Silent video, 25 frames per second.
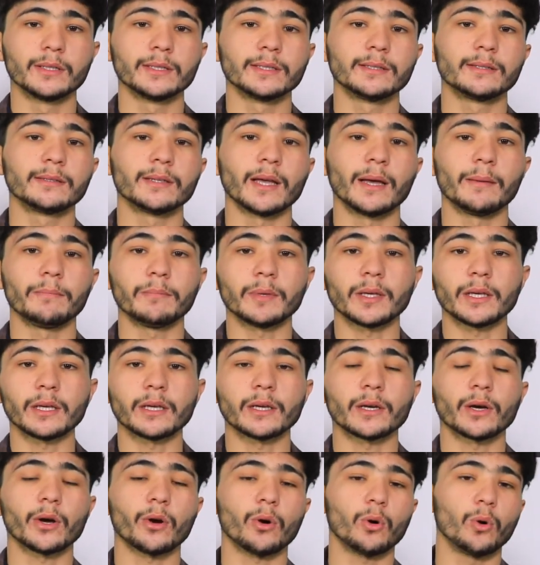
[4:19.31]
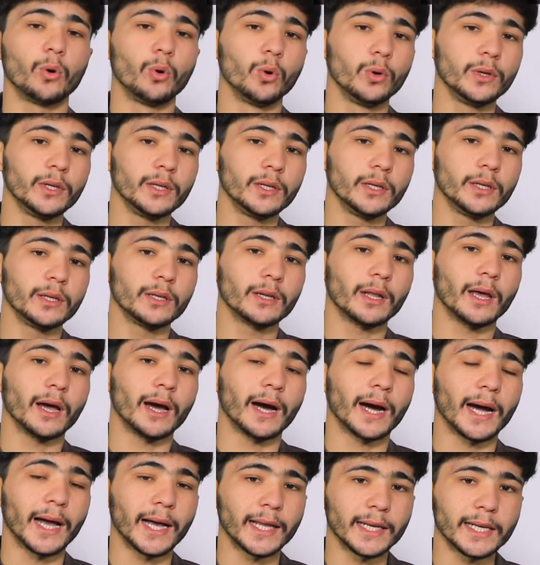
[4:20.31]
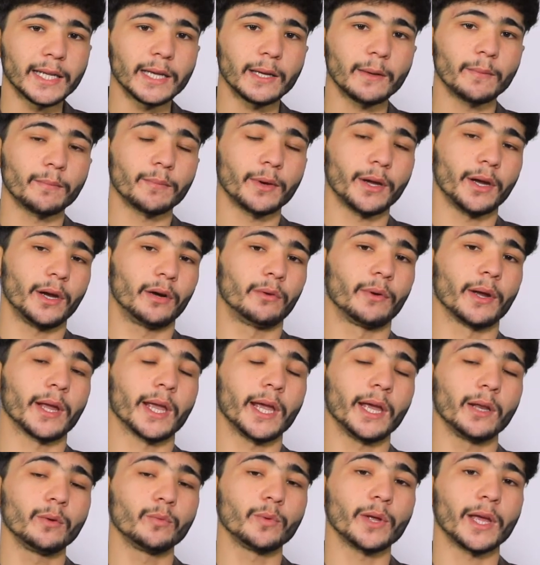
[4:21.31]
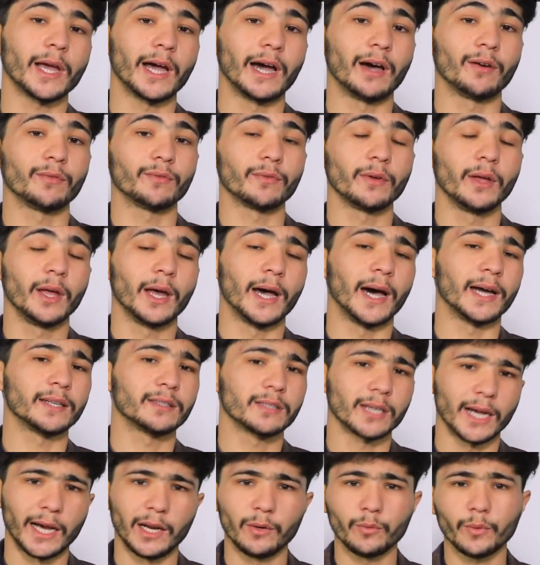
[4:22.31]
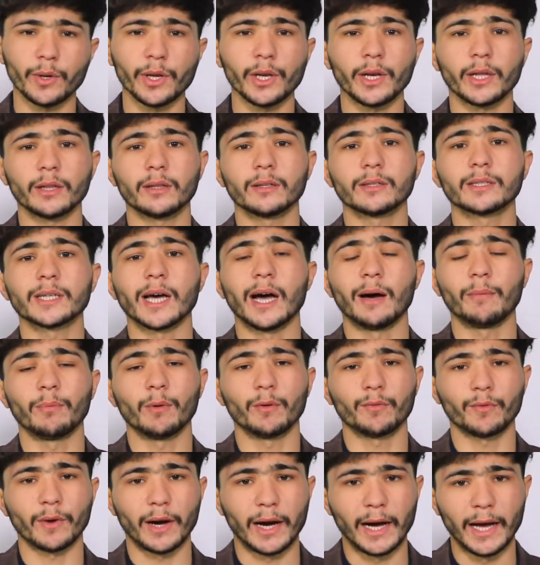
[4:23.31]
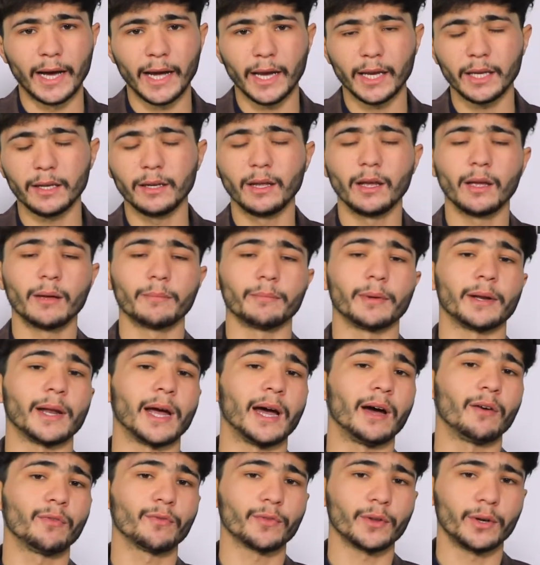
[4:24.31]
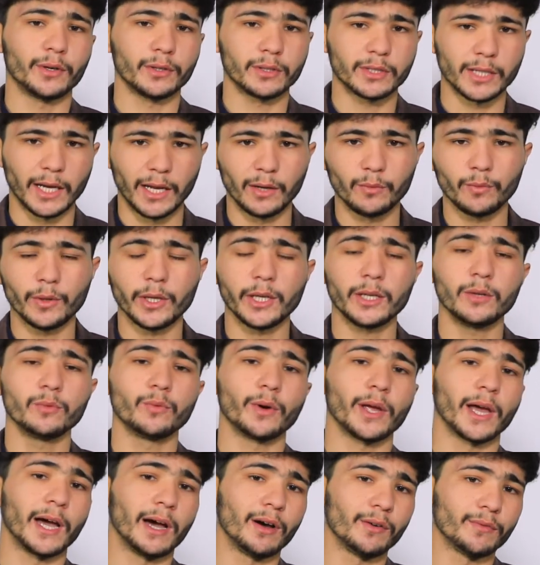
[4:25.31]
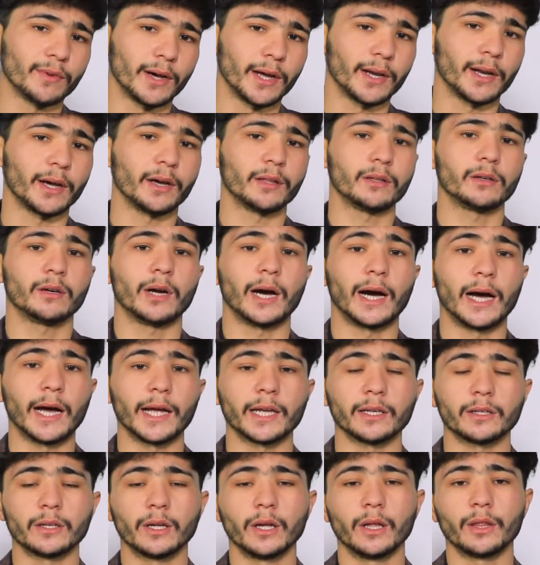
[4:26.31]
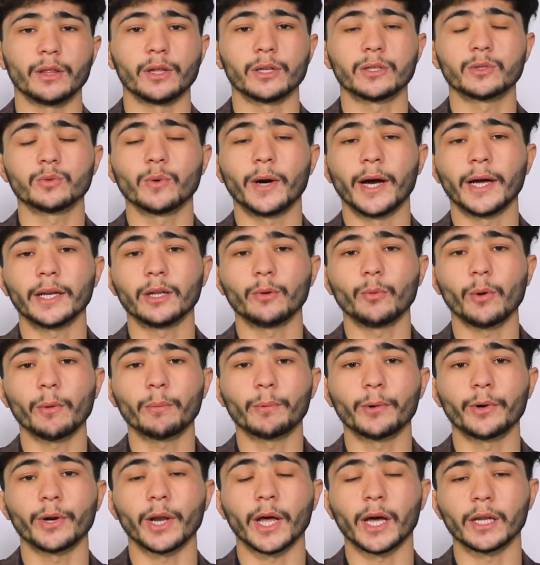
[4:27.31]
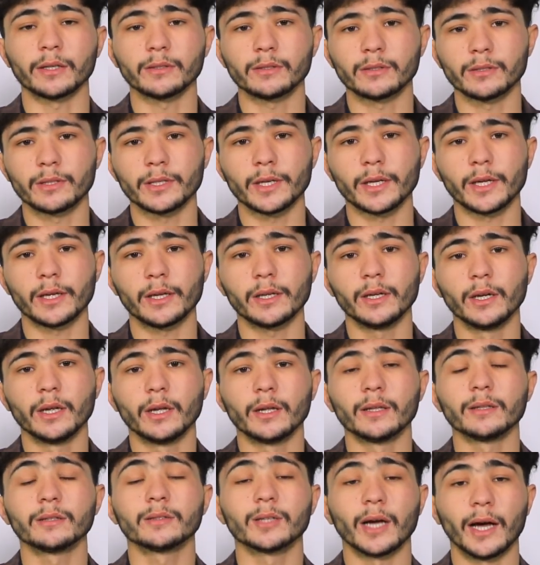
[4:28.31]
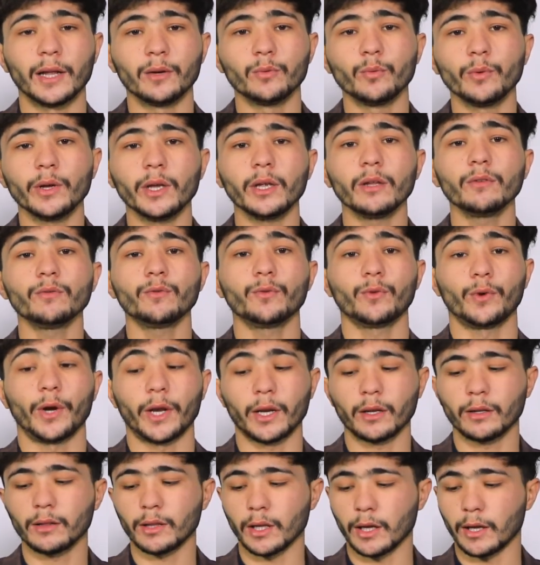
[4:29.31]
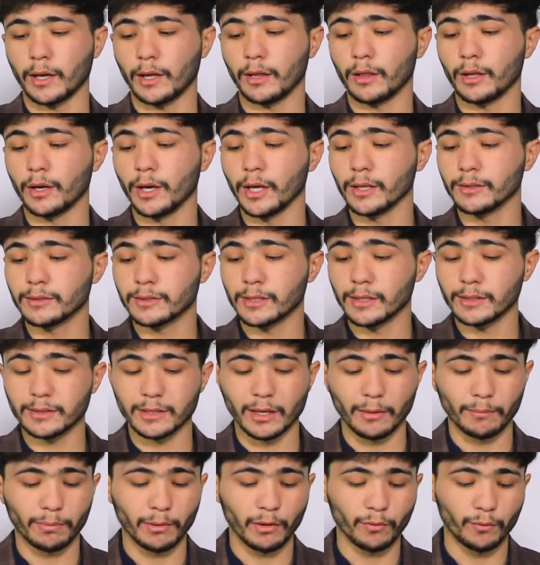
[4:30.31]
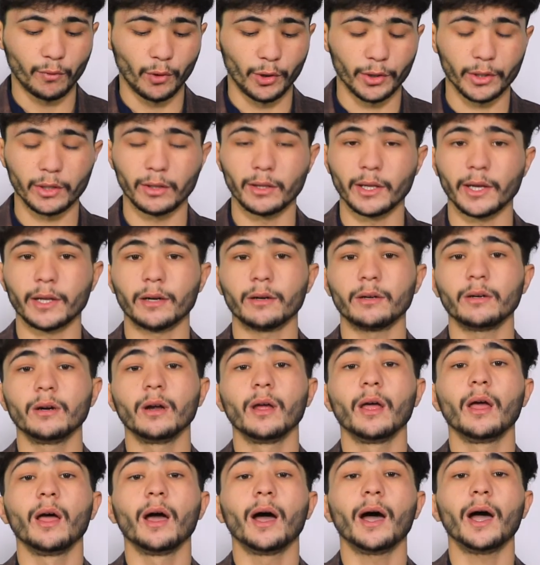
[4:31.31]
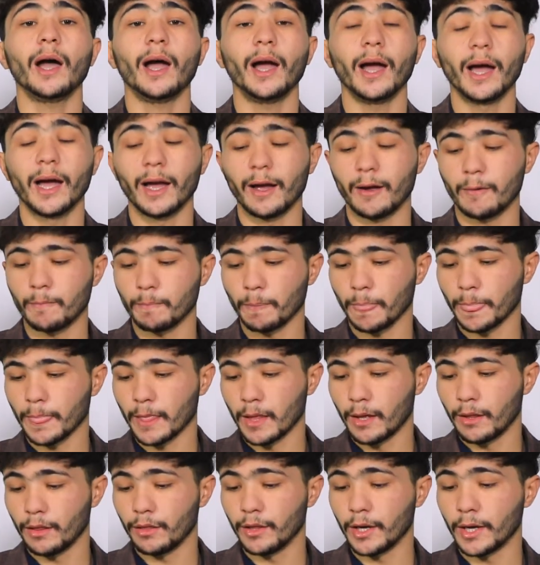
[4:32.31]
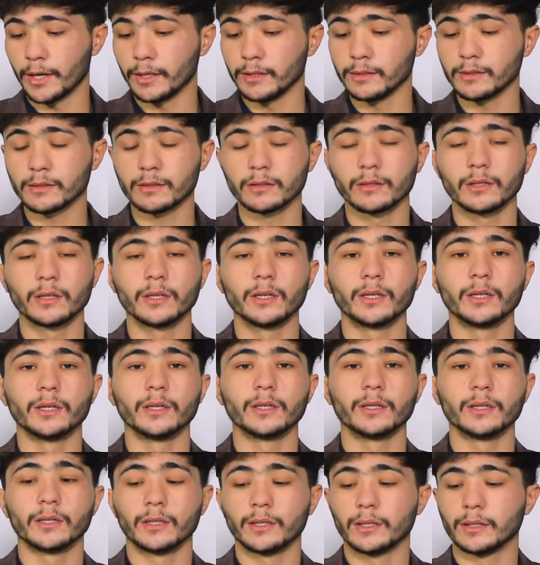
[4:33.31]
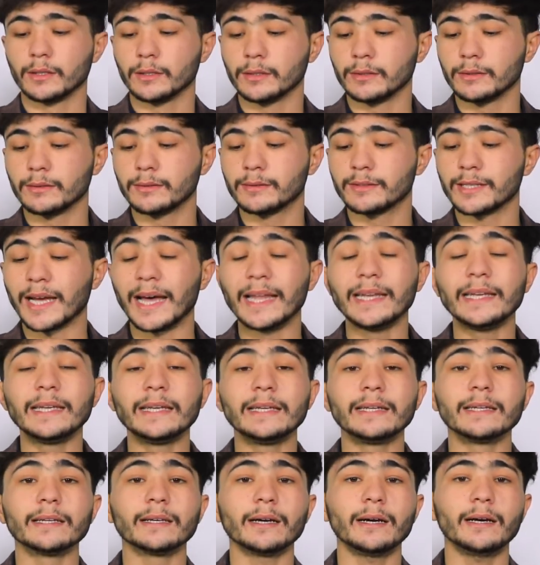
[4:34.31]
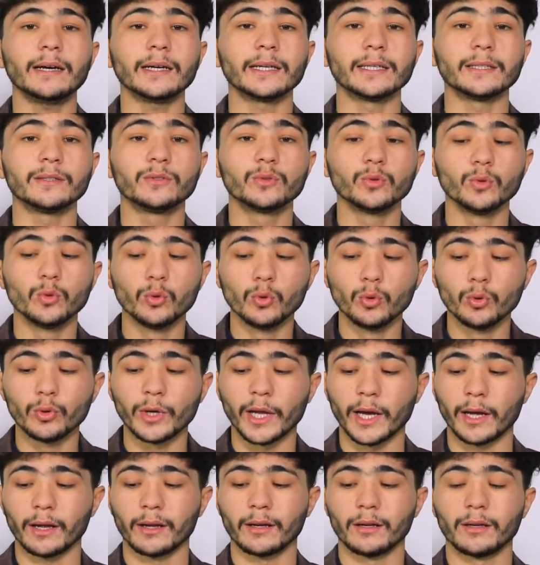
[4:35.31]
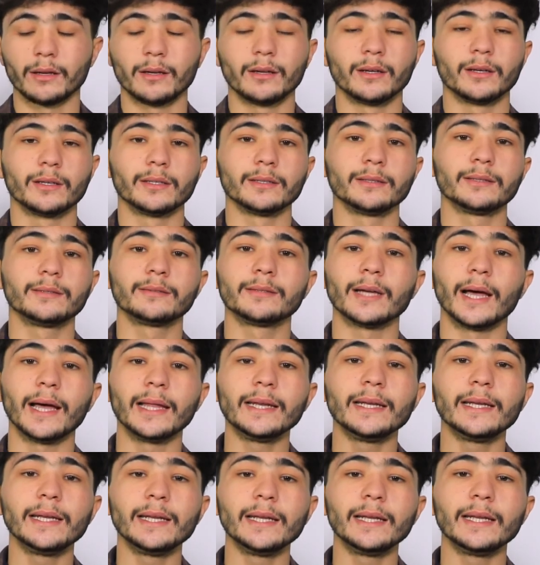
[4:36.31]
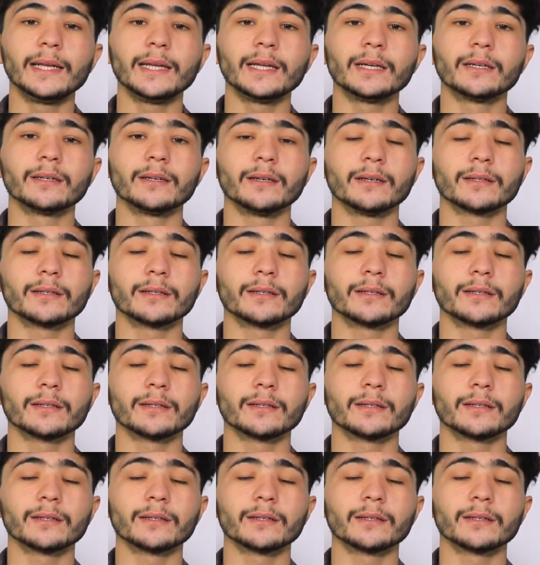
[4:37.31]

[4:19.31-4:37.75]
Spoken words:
Sami'un alim. Here again we have a tanween at the top of ain, but after tanween we have another ain. That's why that we pronounce the tanween frankly. And the next example for the letter ha, that is tanhituna. Tanhituna.